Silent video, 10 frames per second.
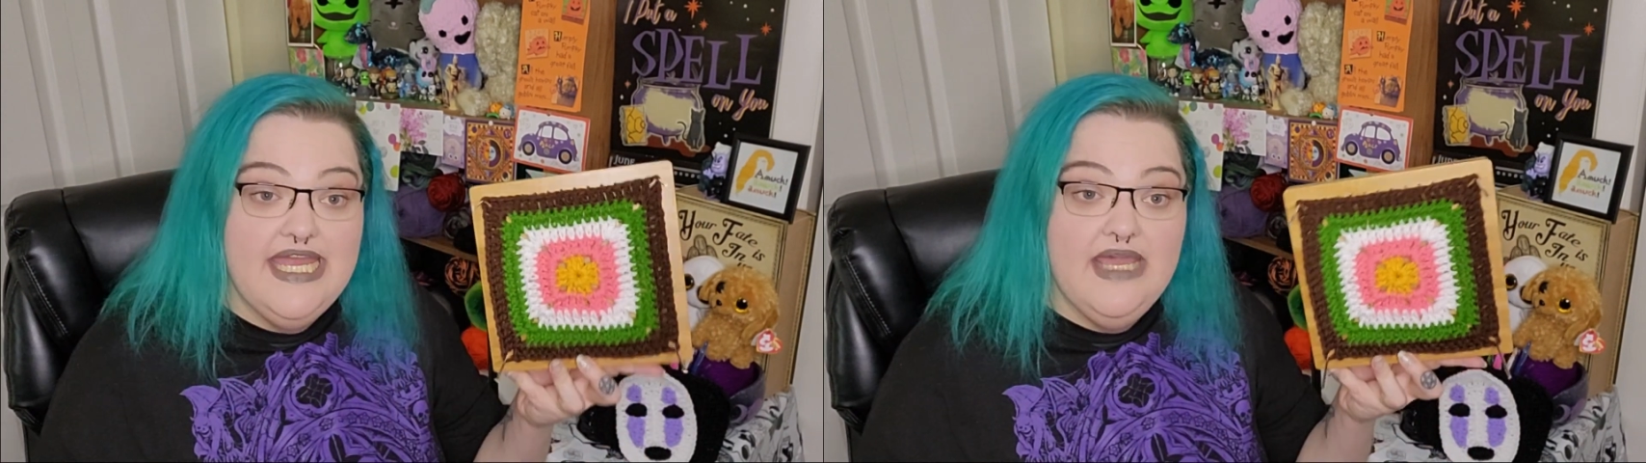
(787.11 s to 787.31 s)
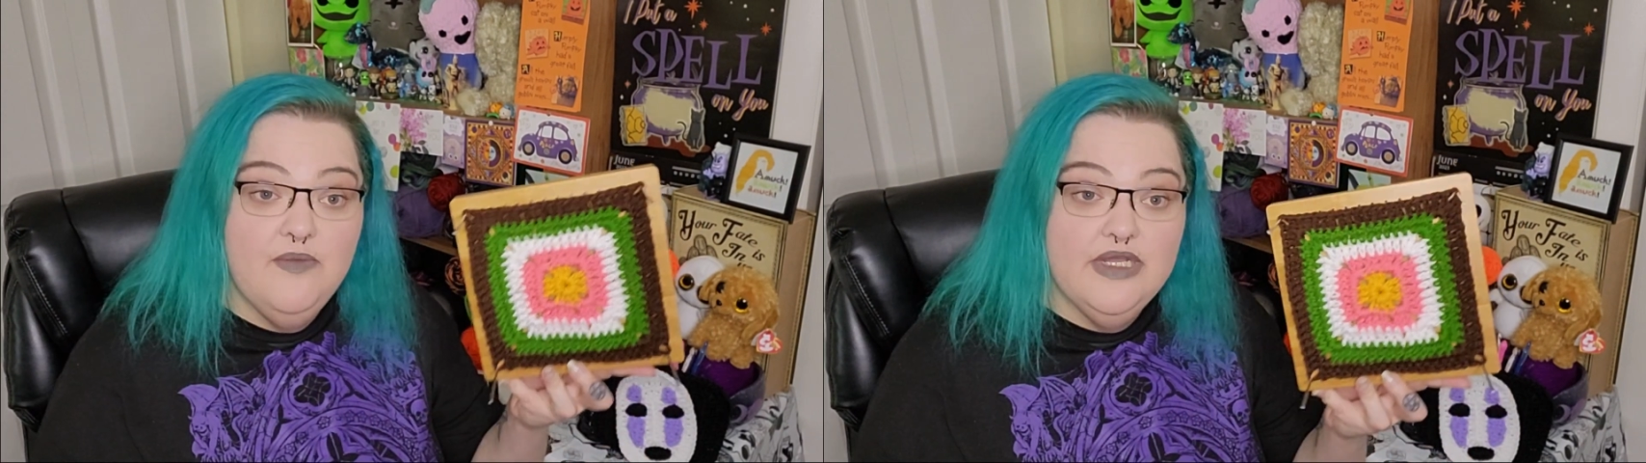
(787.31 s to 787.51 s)

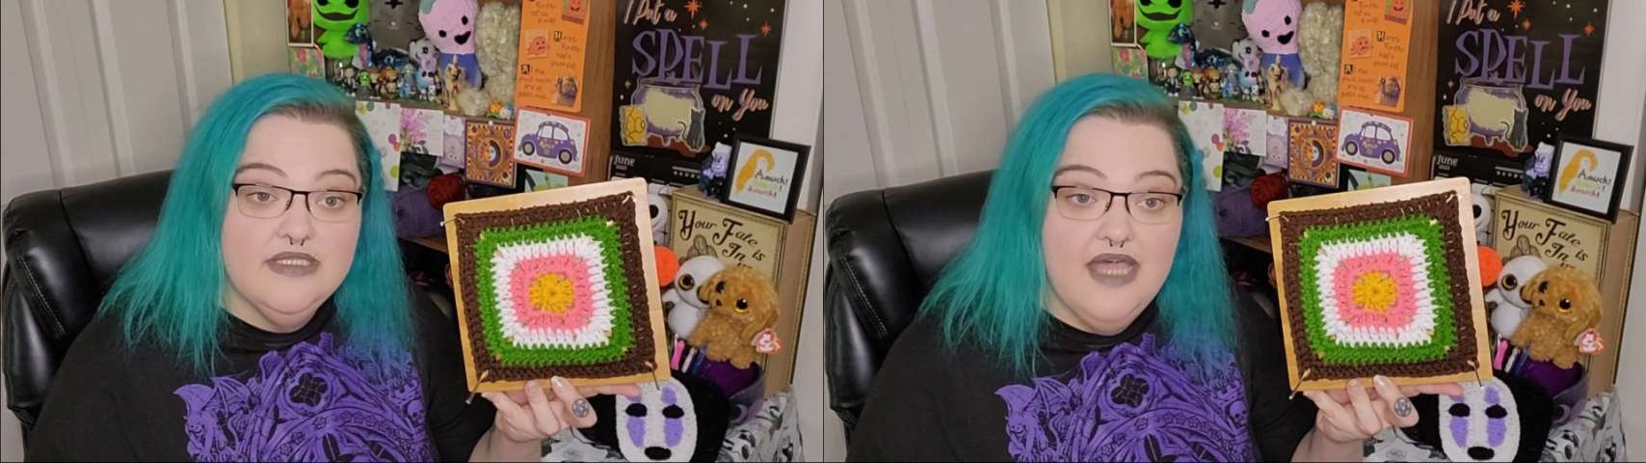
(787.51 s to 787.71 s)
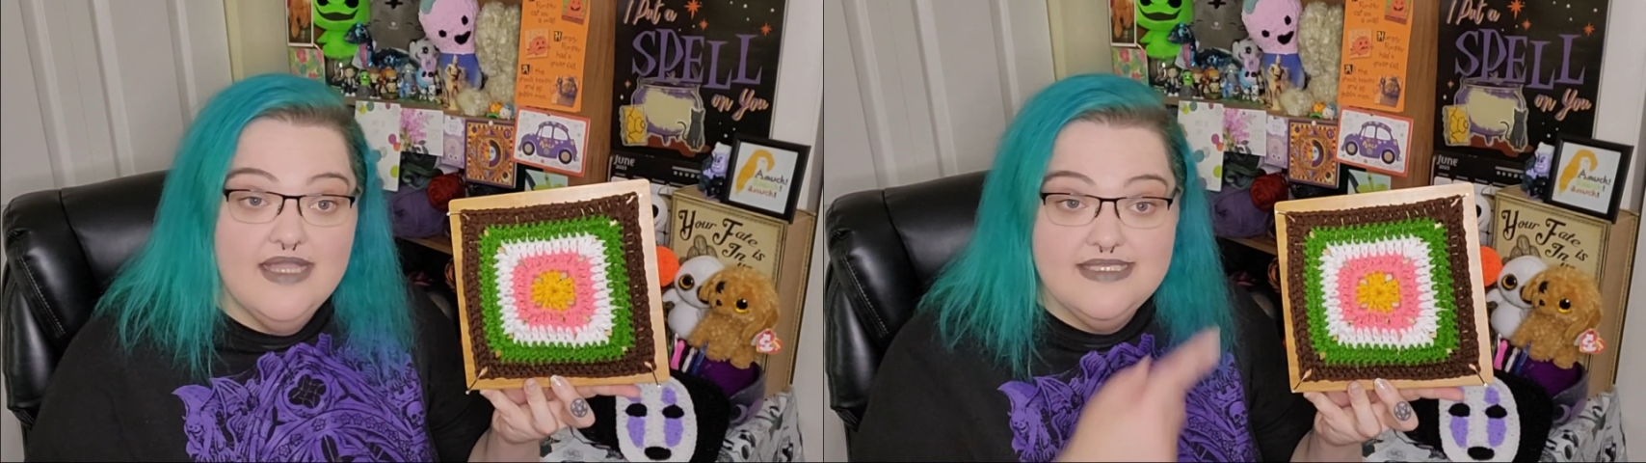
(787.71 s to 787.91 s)
and it
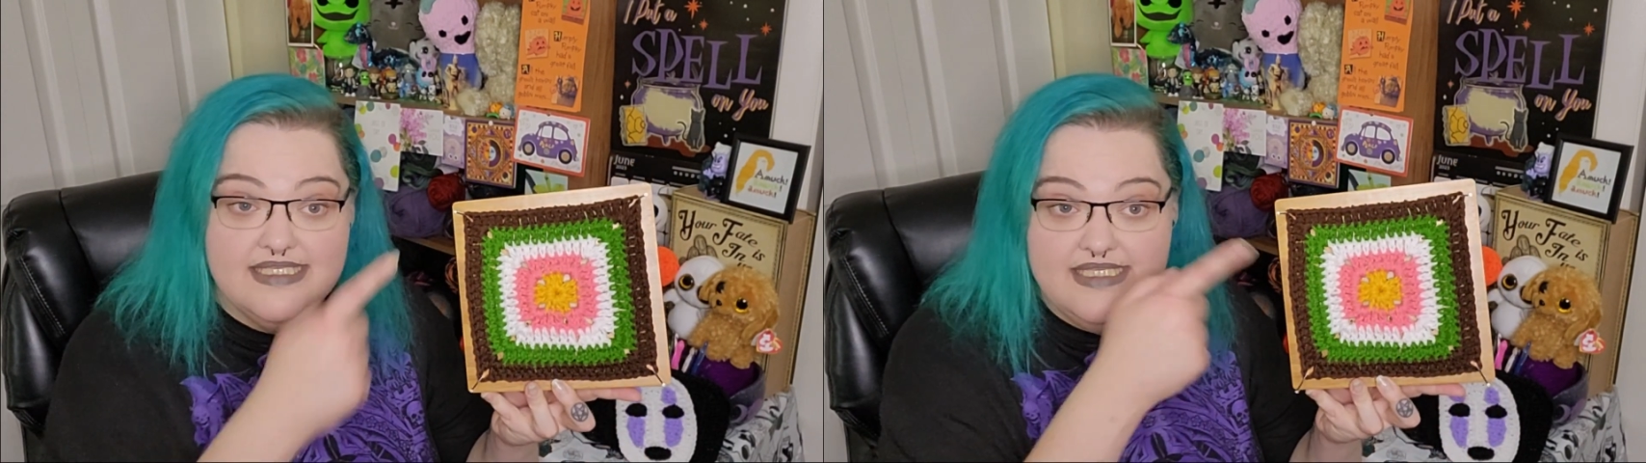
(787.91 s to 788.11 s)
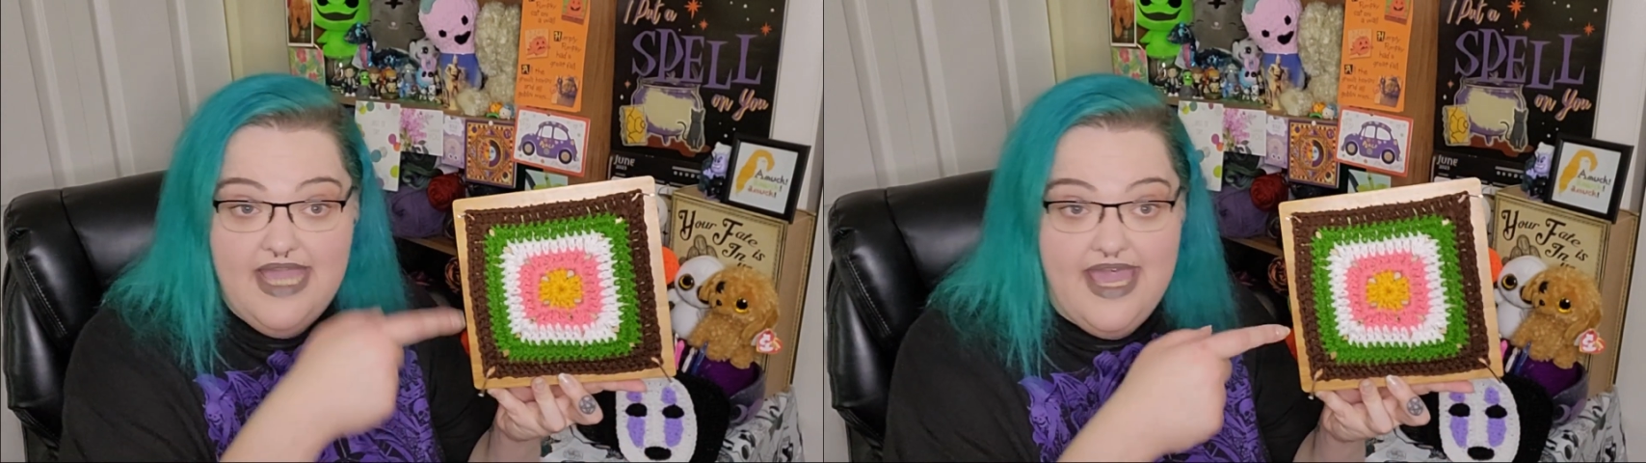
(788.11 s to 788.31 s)
will not
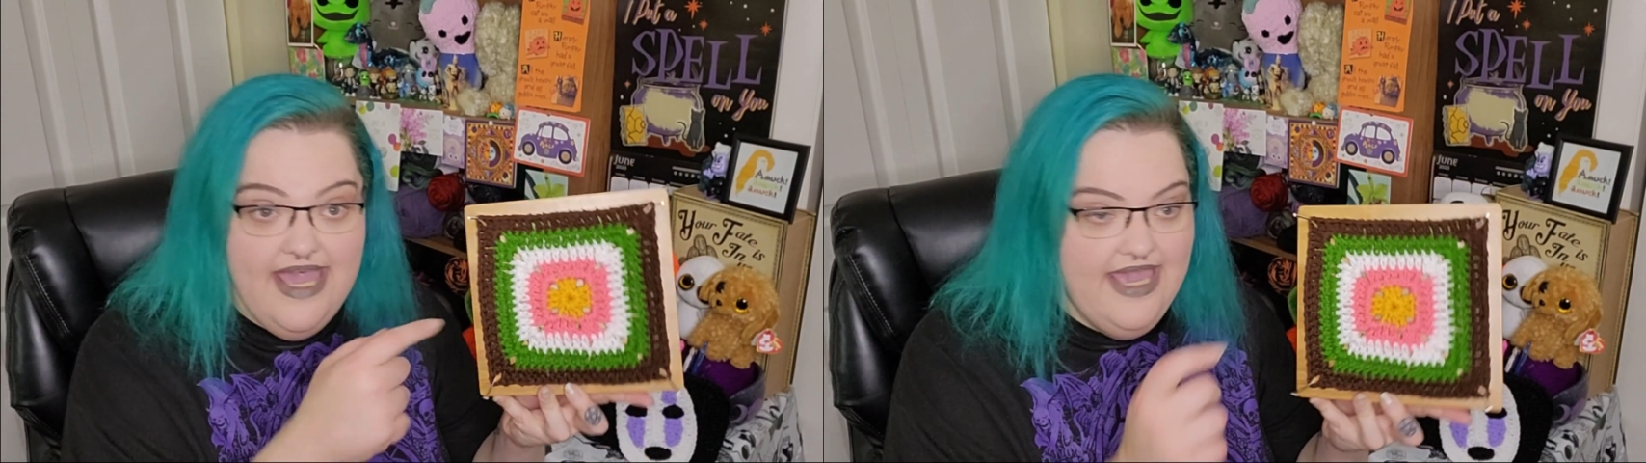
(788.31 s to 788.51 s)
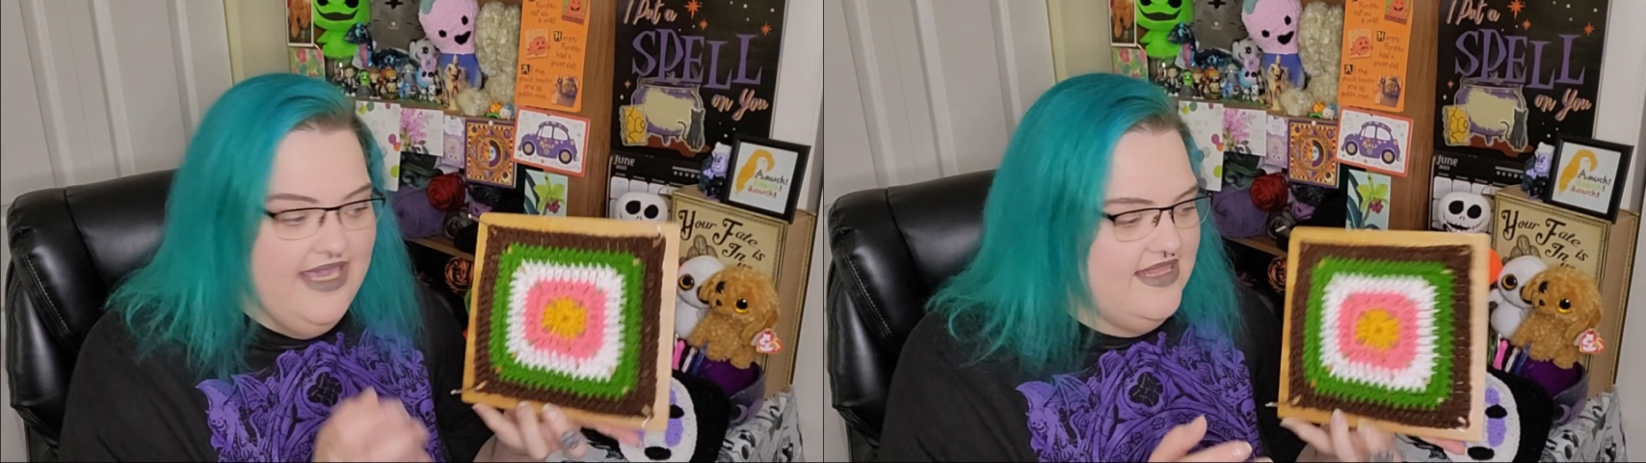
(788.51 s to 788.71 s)

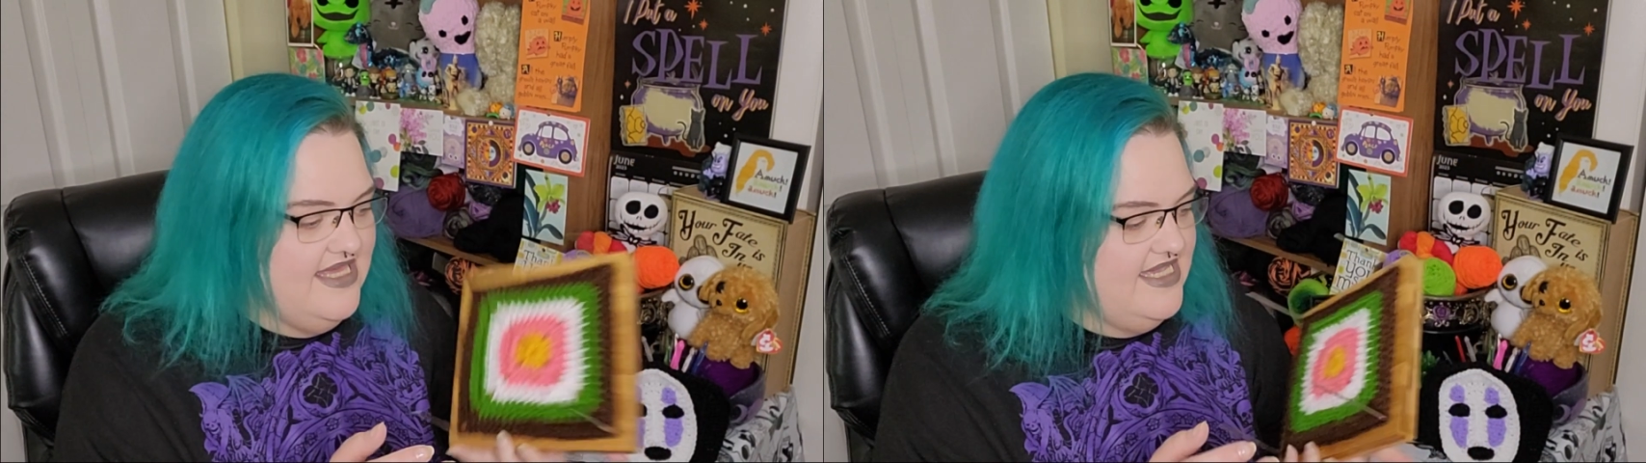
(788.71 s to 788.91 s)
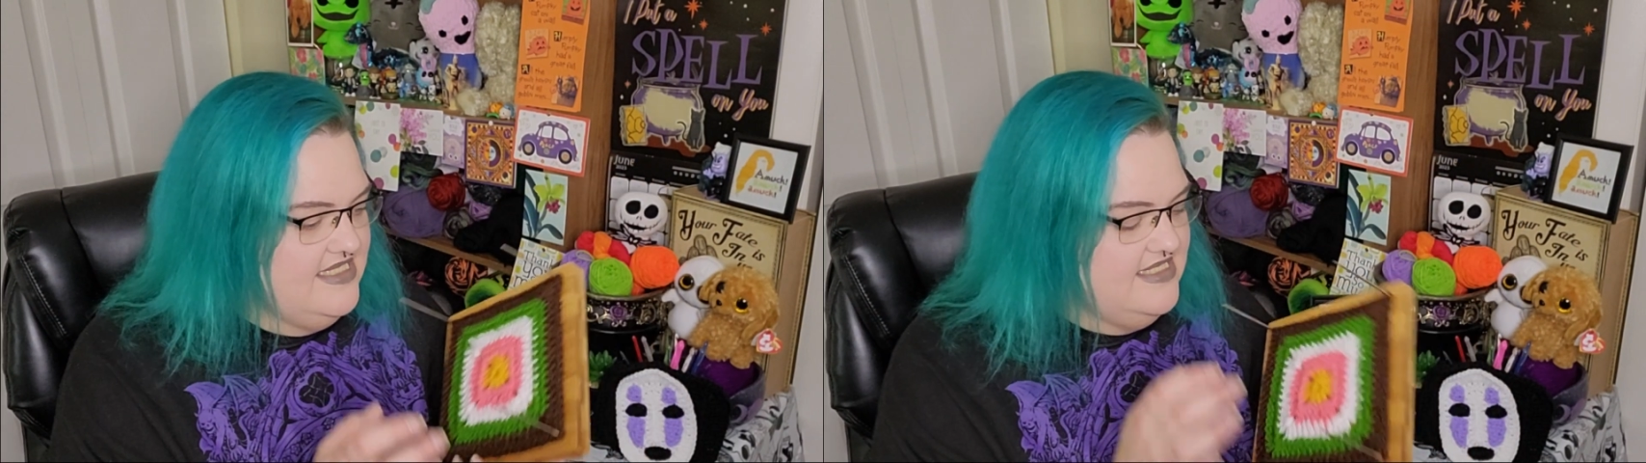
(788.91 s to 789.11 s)
stay
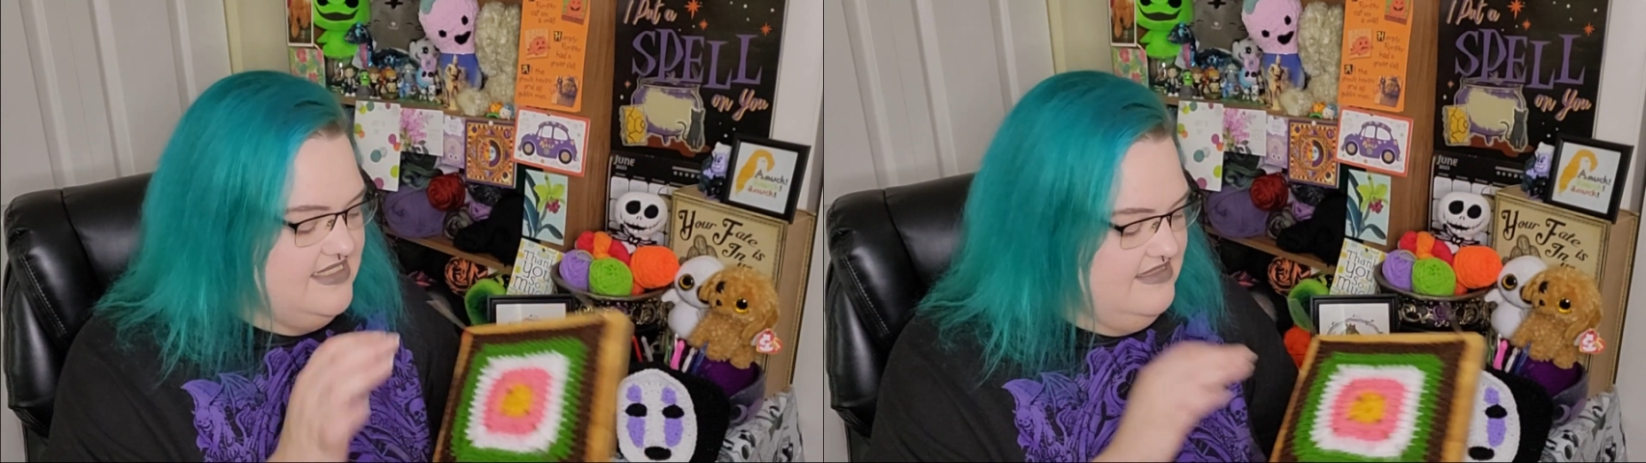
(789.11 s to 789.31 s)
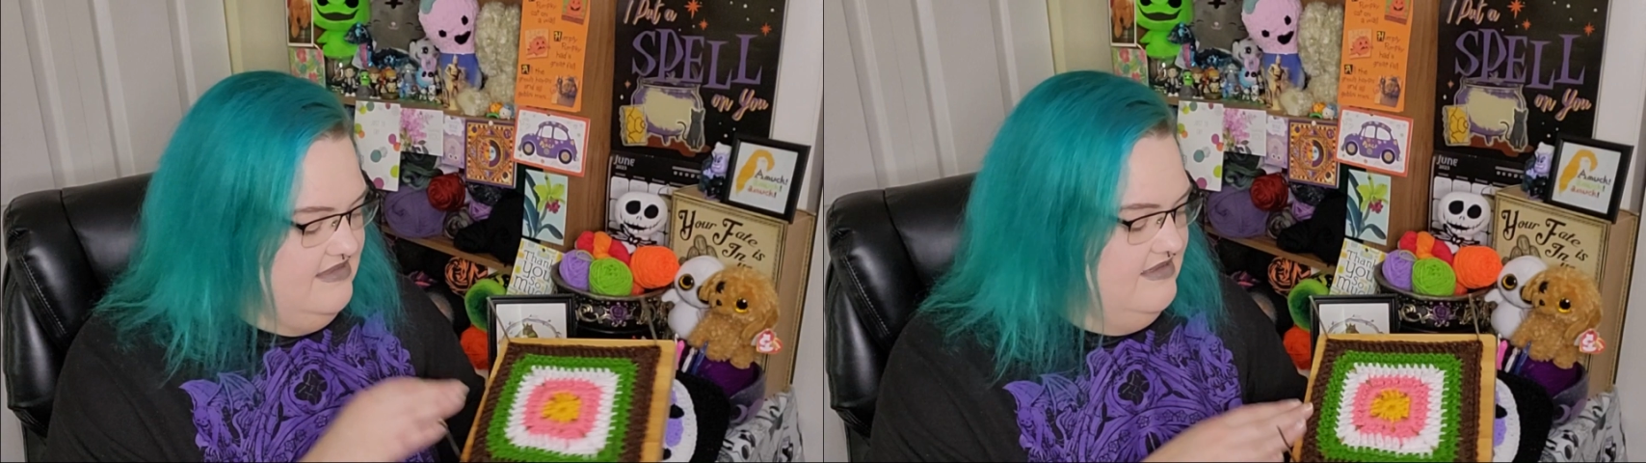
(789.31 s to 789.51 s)

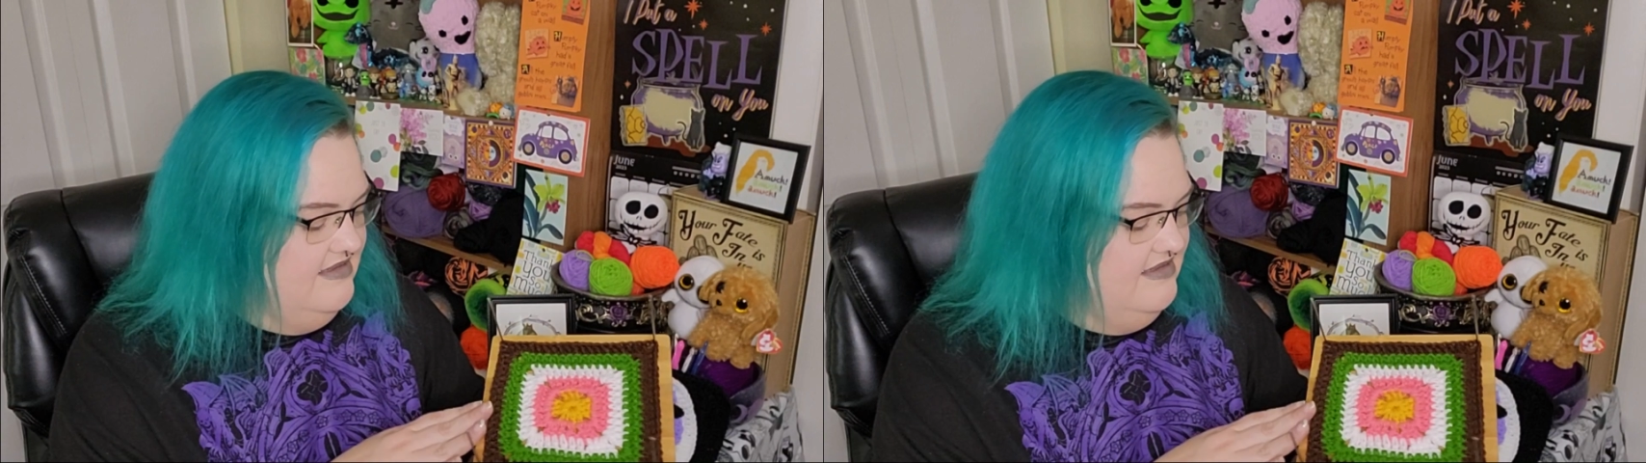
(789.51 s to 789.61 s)
this...